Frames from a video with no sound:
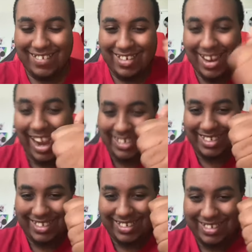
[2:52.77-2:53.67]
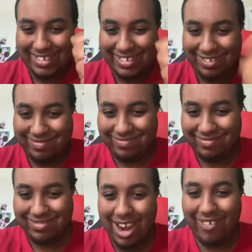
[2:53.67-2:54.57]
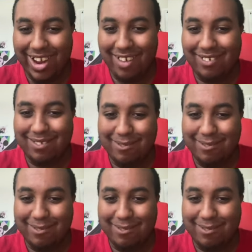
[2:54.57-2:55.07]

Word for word: nice. There we go.